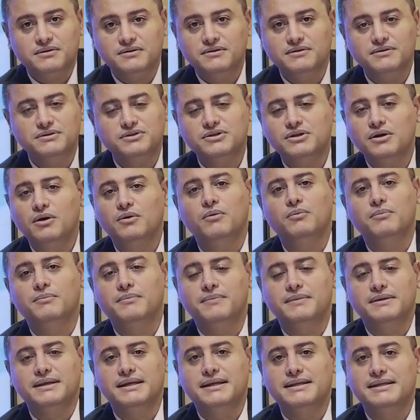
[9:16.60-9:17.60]
So,
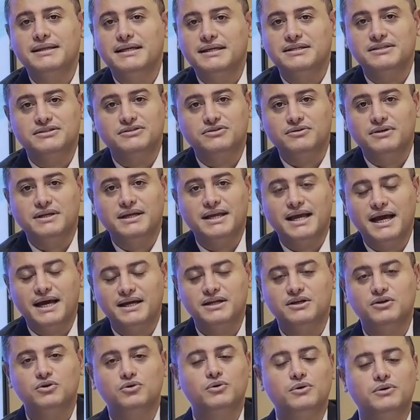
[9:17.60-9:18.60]
in these three
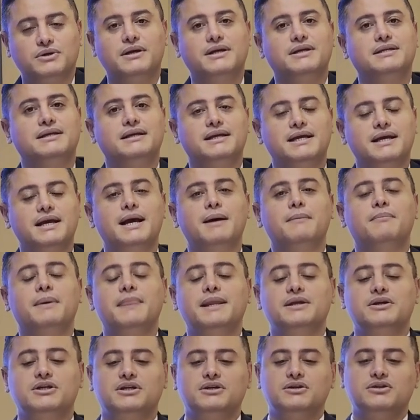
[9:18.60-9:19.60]
categories that I
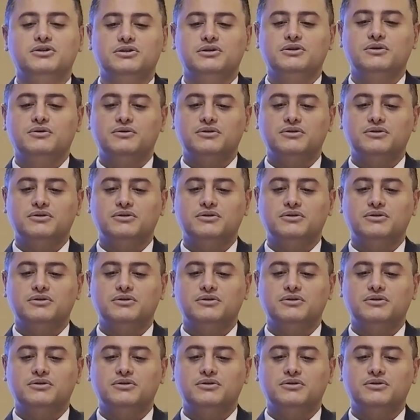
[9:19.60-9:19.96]
mentioned to you,